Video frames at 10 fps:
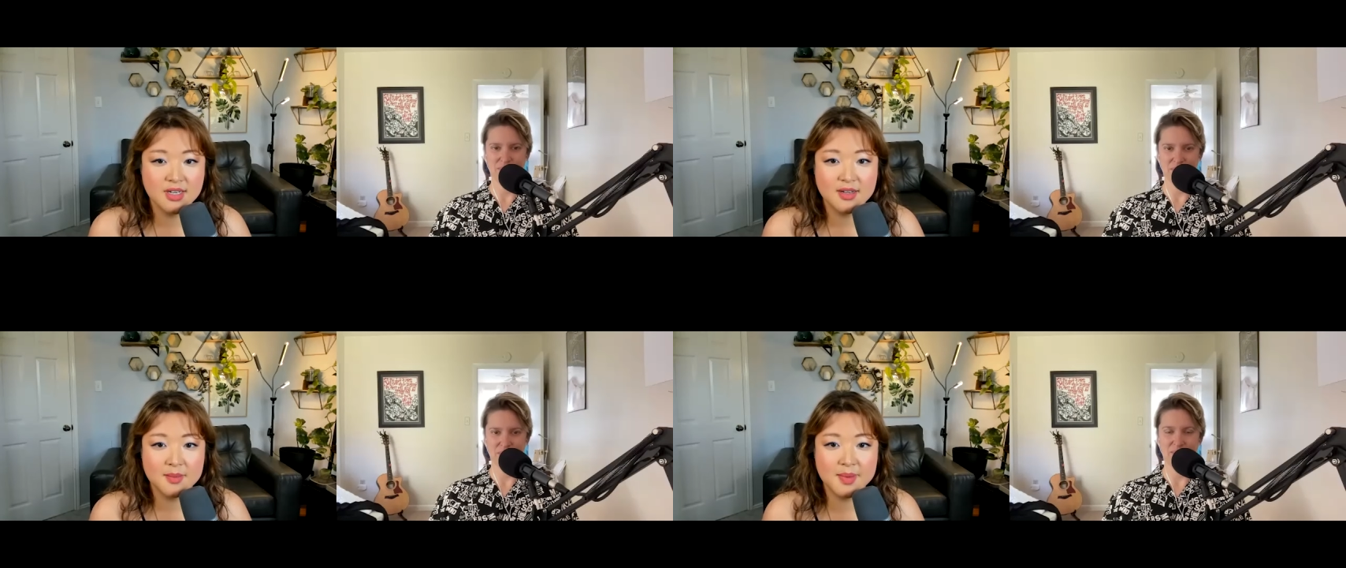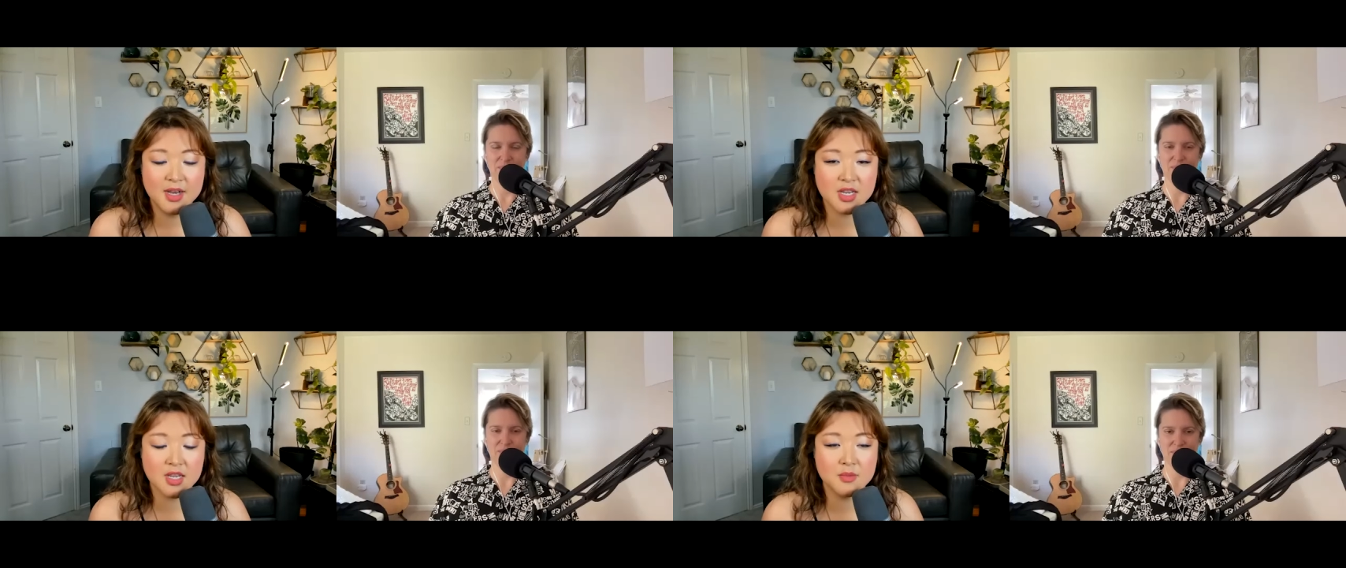Speaker 1: about
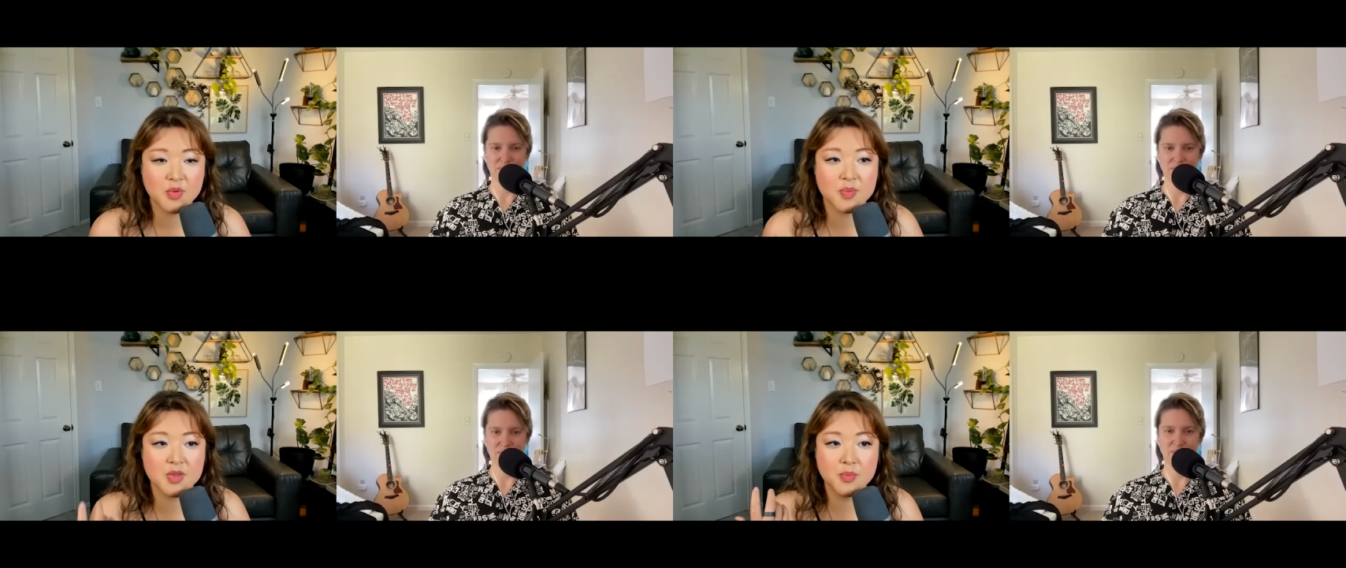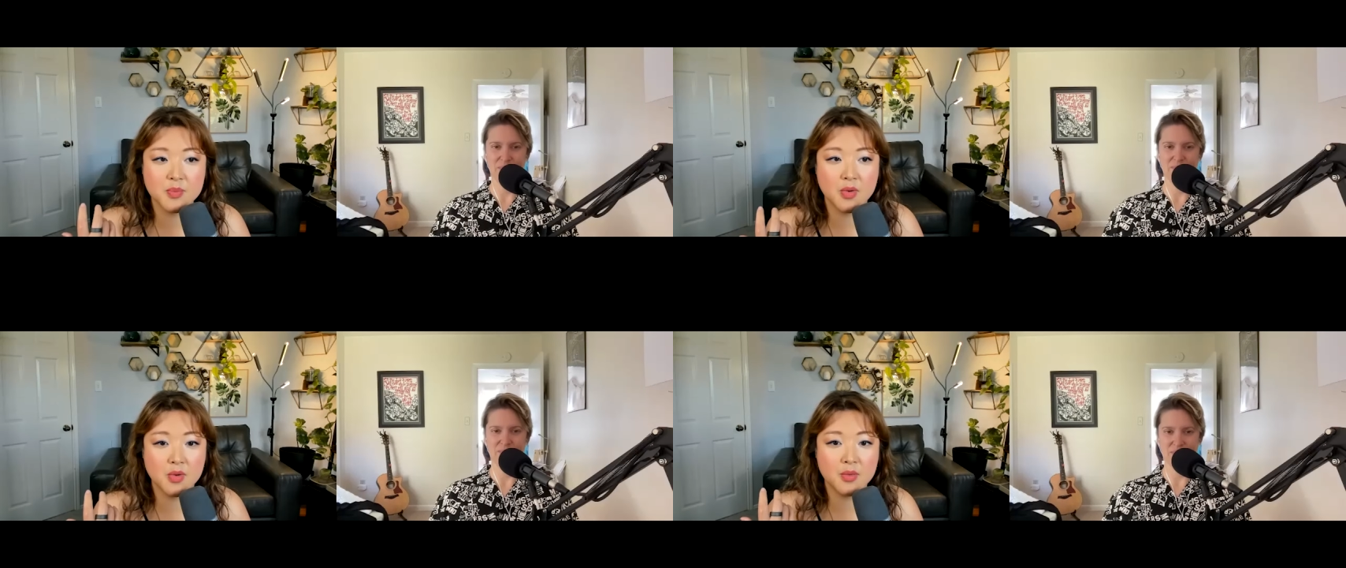it, but
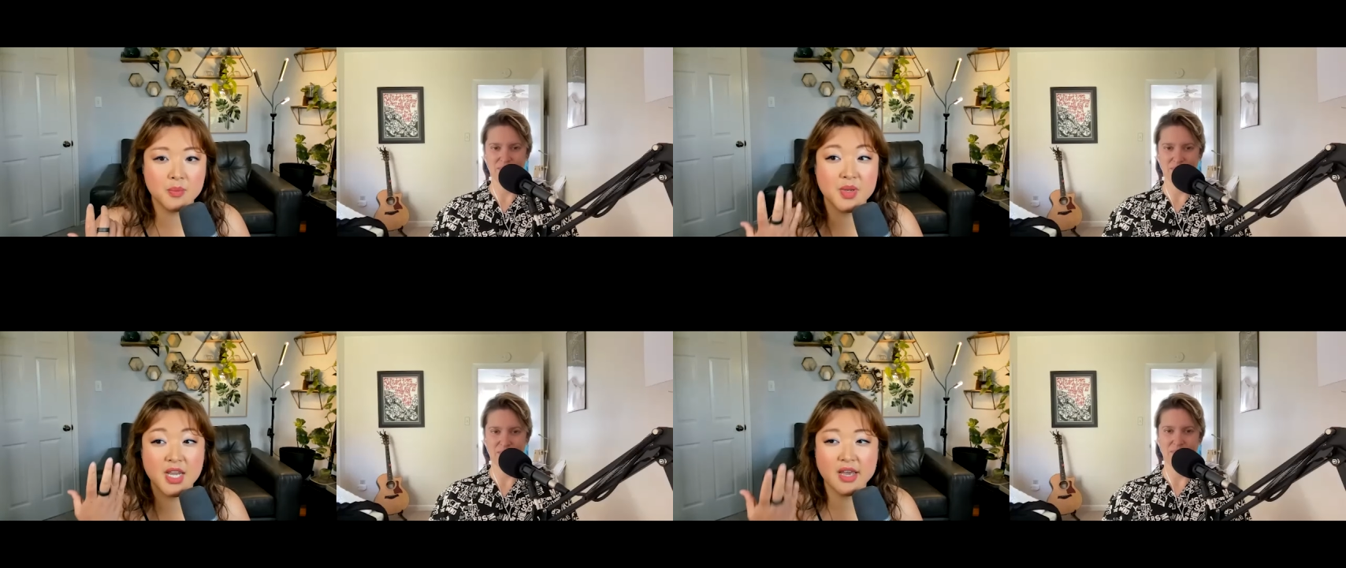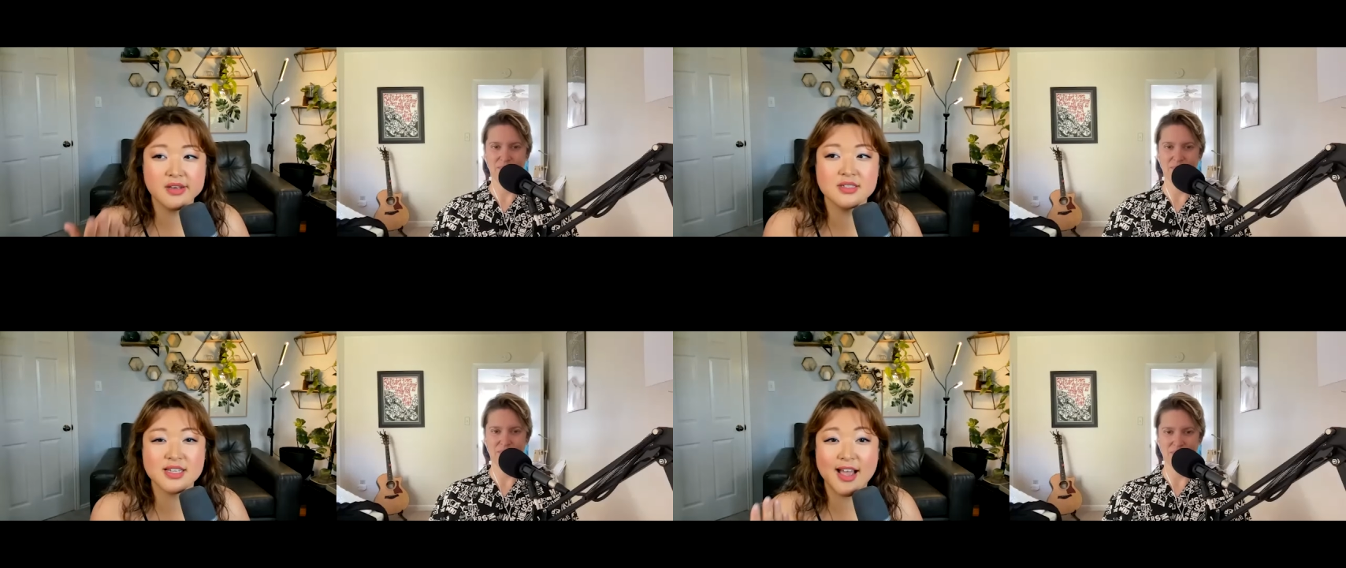people,
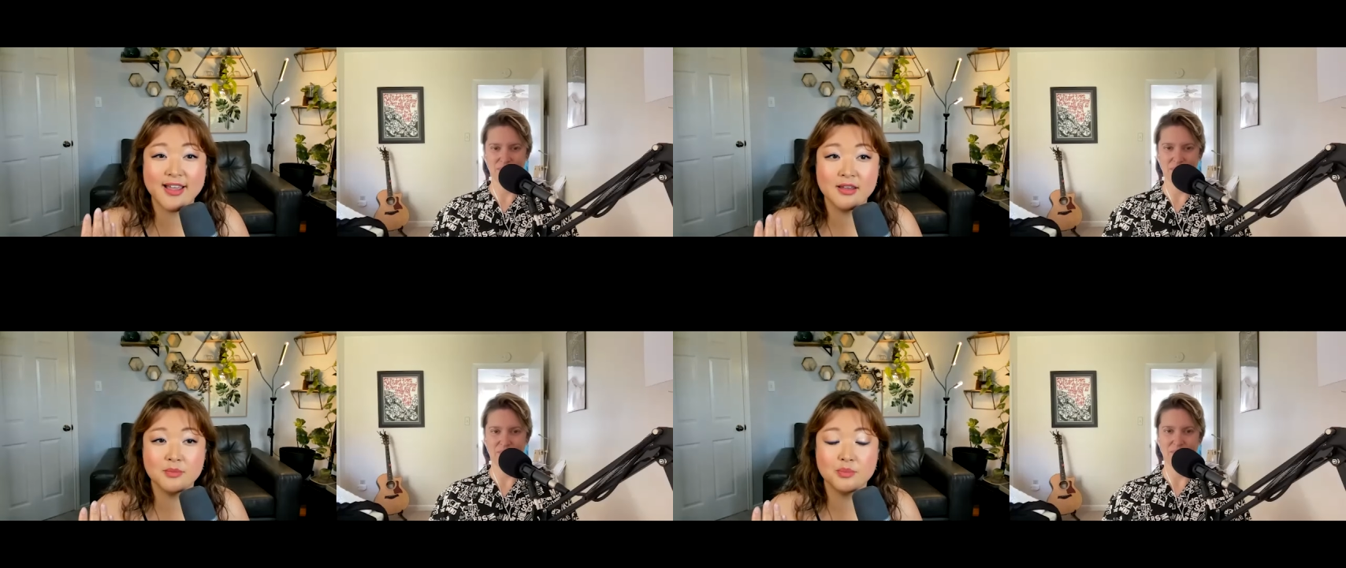because I am